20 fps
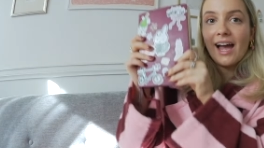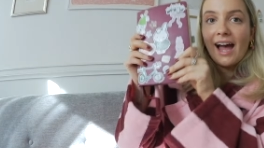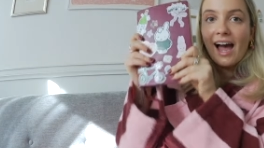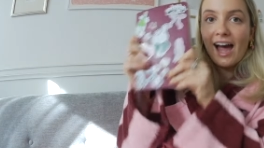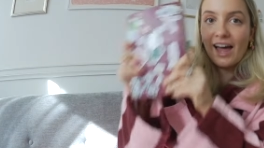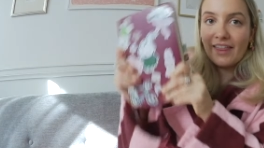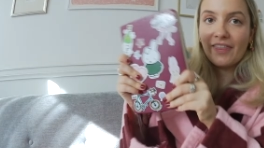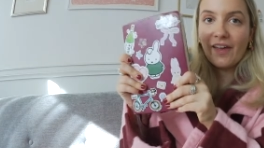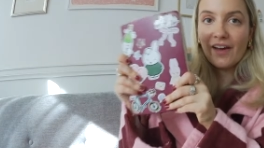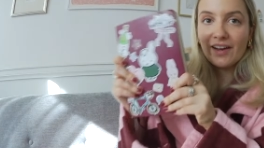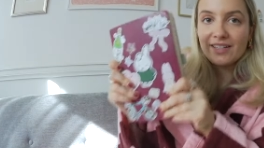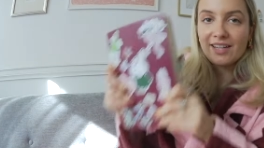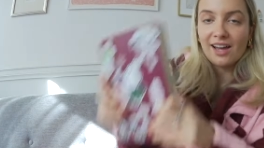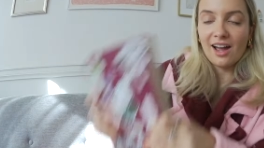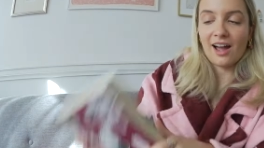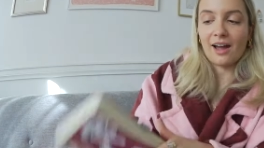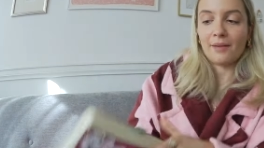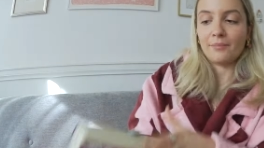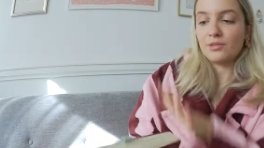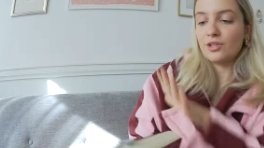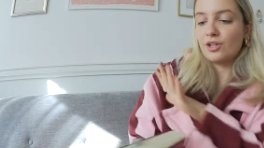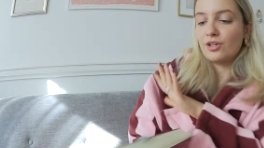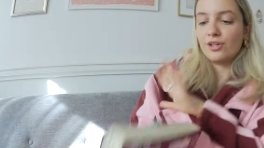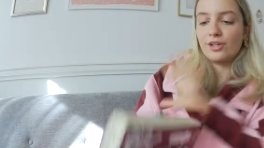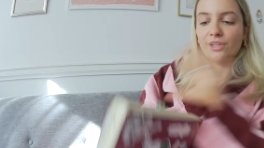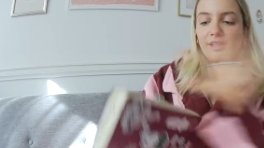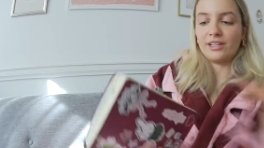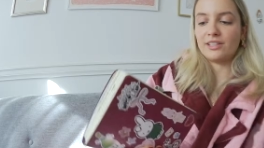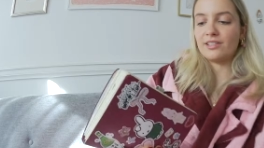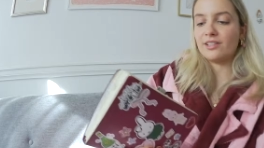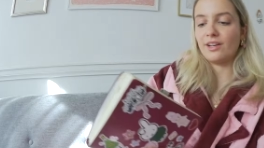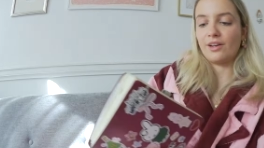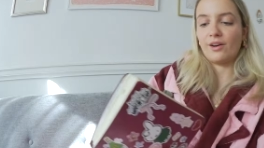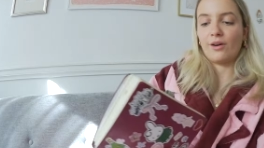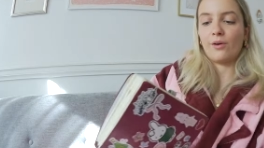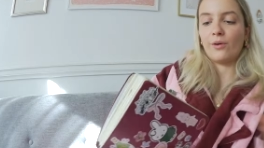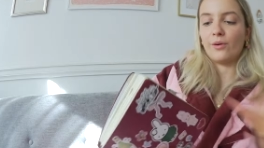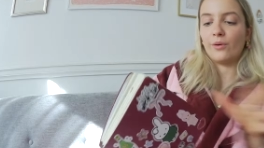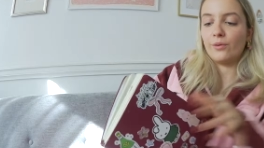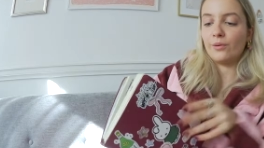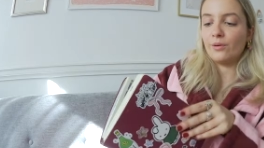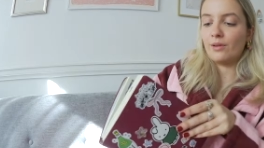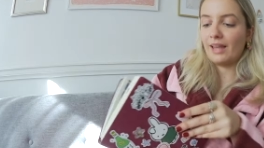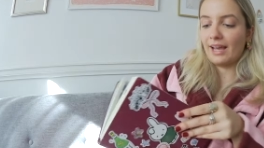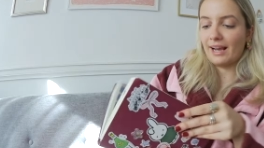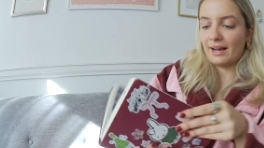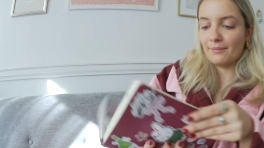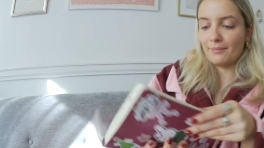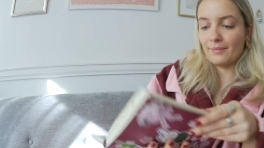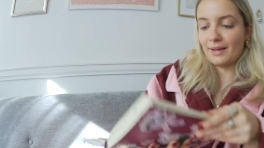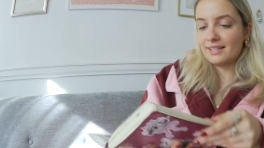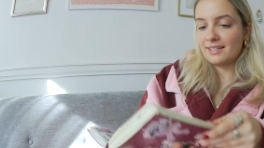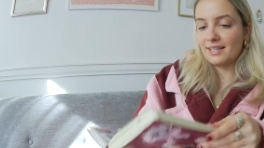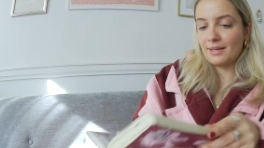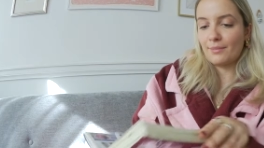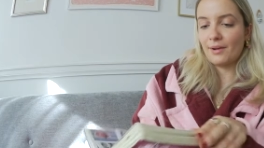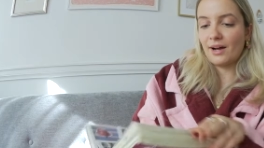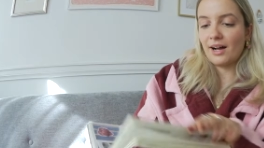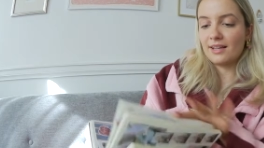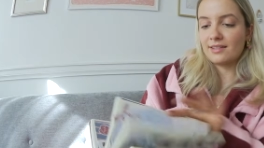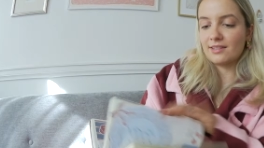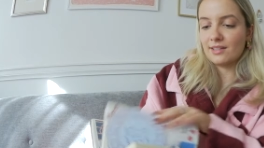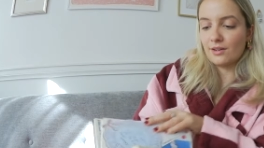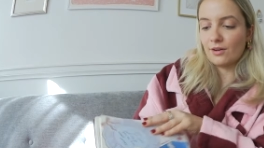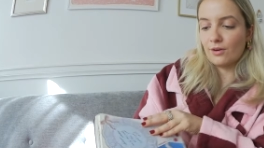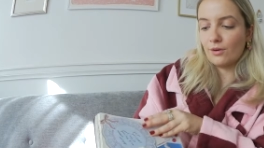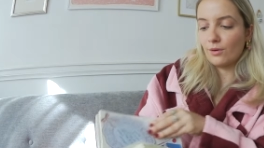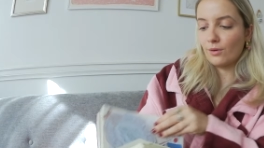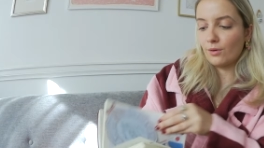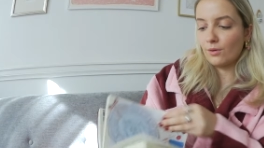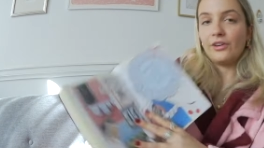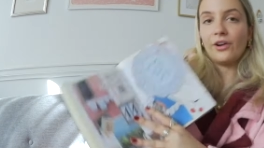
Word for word: at that time, to-do lists and all, like messy parts and all.